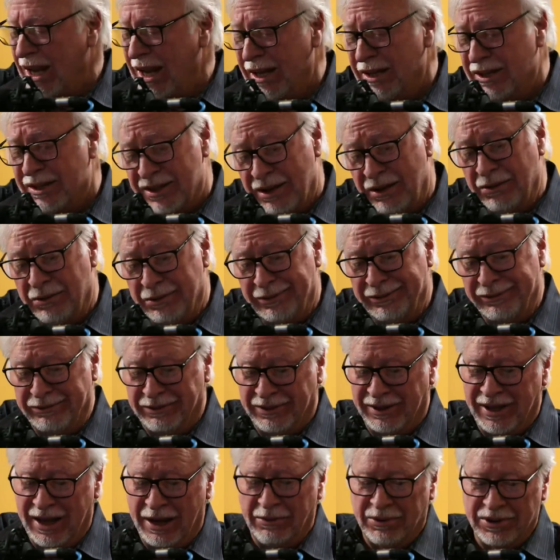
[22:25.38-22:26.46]
And so
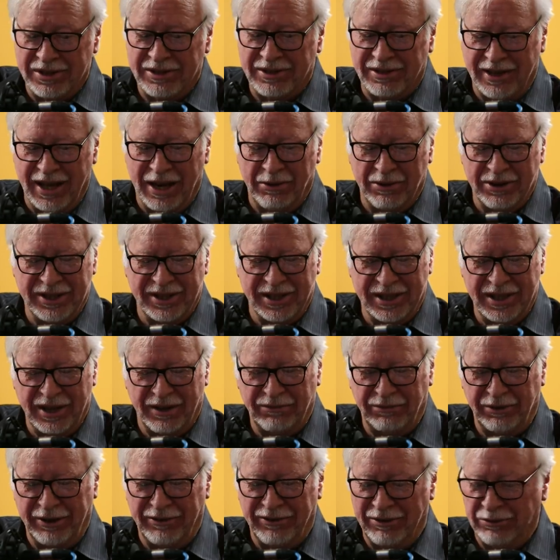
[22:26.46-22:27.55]
that was the
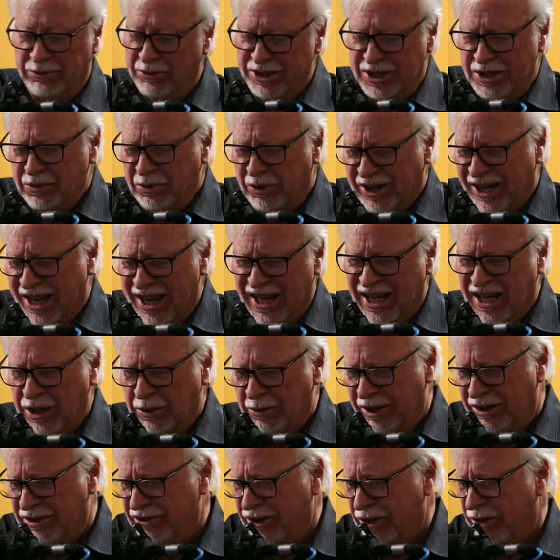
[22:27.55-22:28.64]
tough. We just weren't getting anywhere.